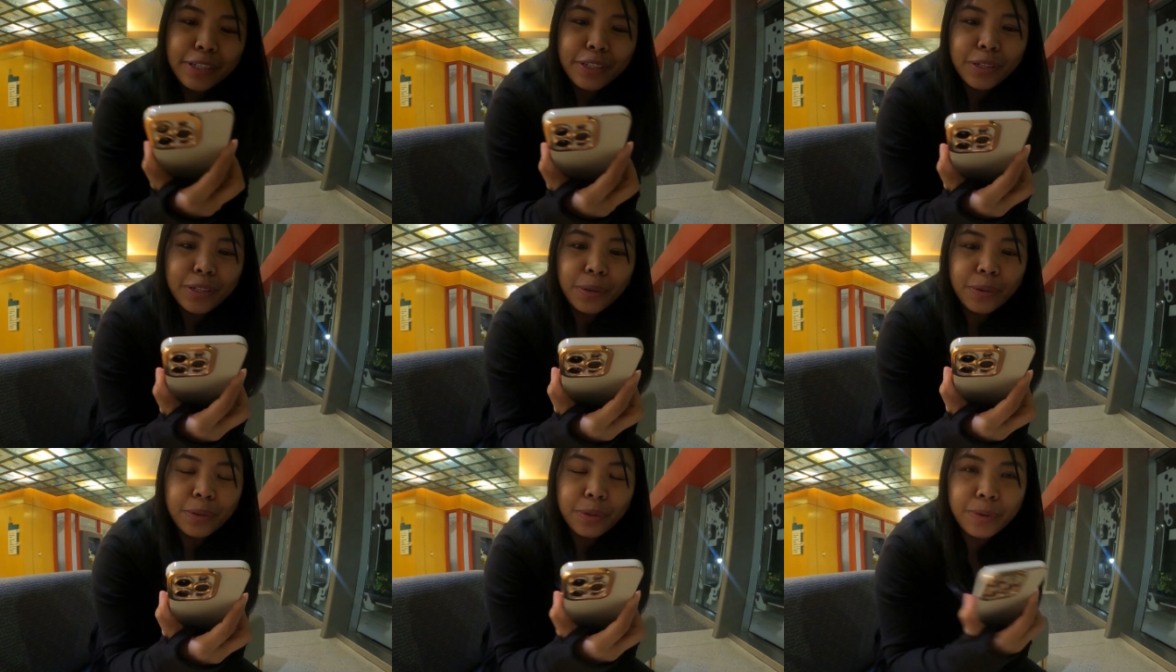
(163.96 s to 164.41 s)

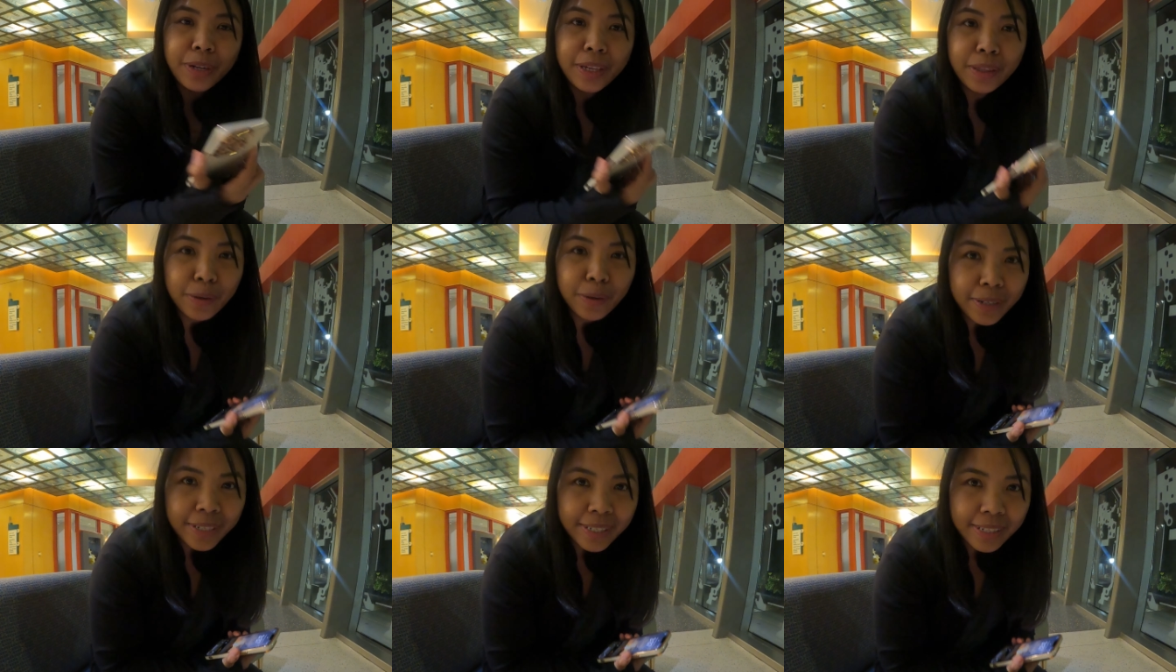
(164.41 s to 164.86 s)
So
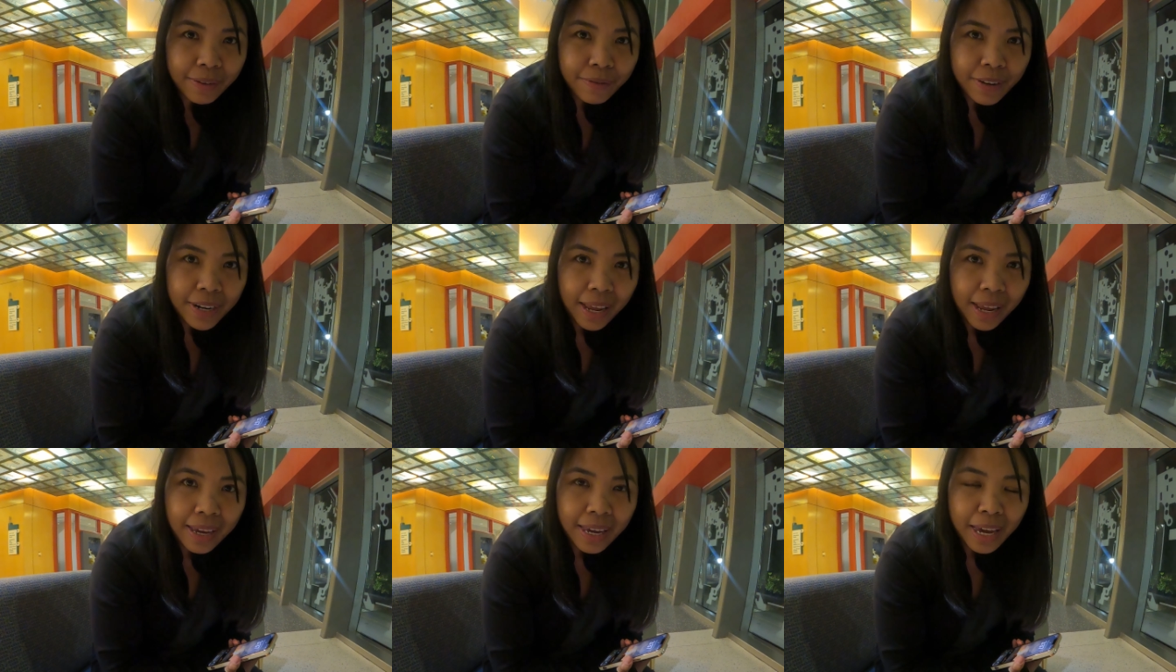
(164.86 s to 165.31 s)

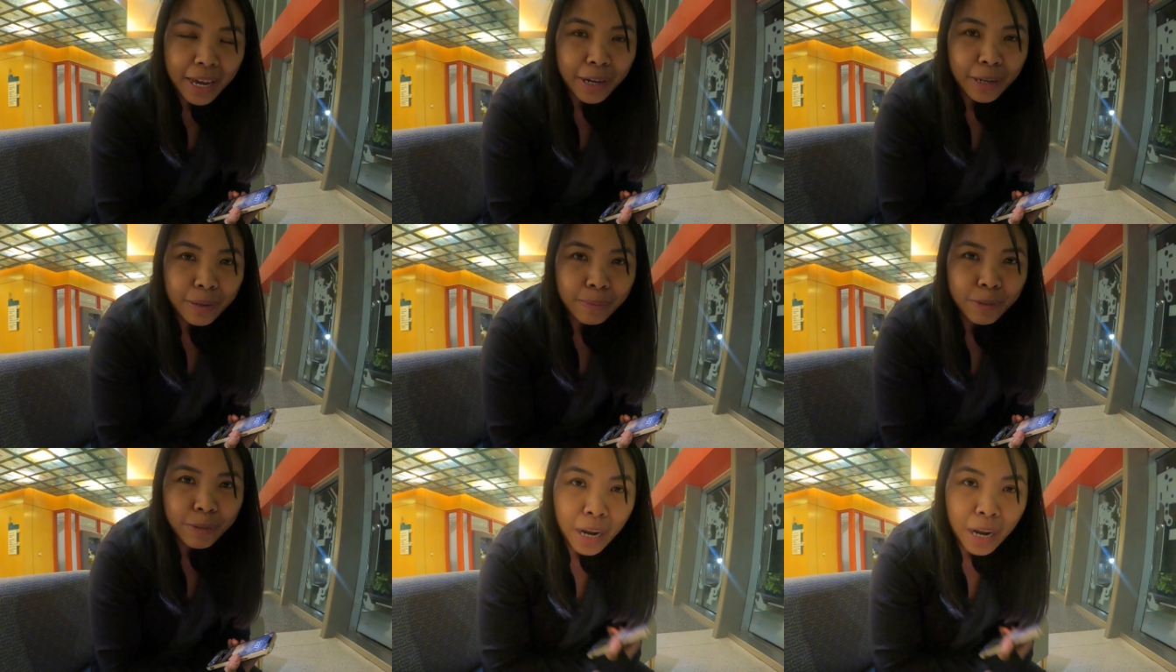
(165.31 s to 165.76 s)
3:37
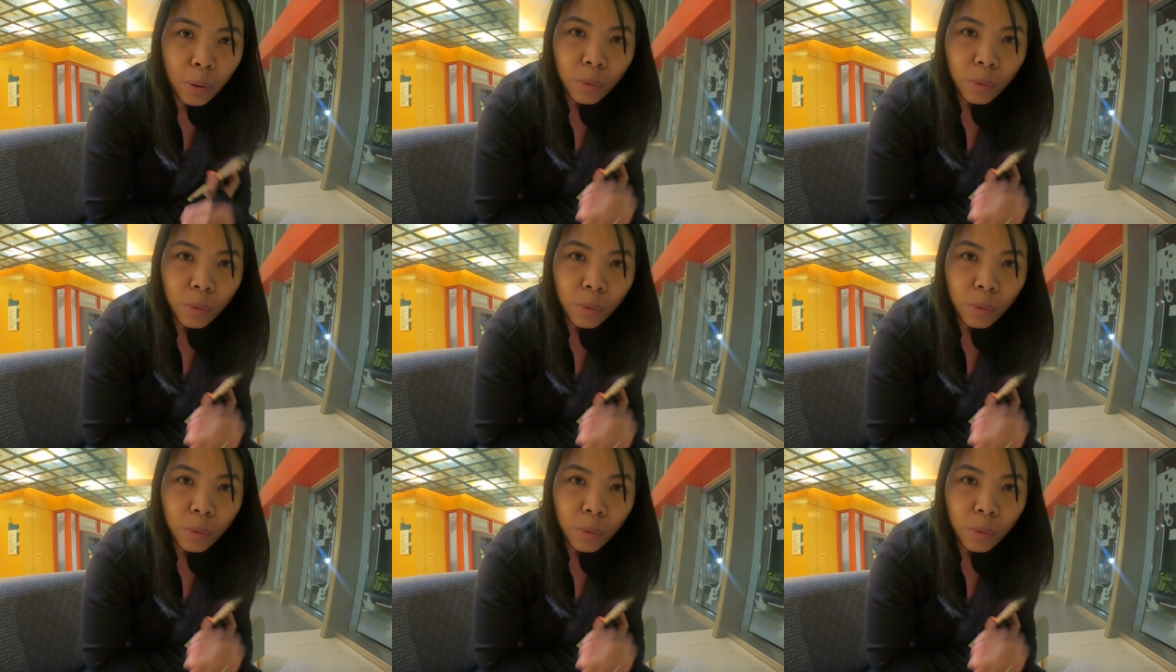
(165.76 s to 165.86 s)
a.m.